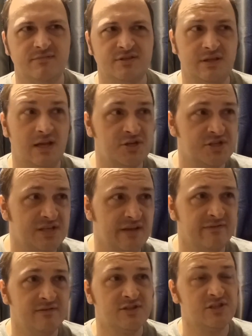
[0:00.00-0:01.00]
slash
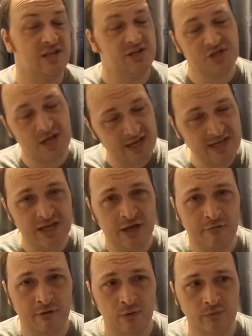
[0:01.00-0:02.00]
seven slash eight
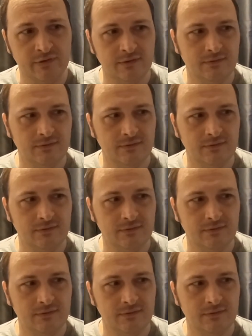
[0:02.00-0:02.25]
year old,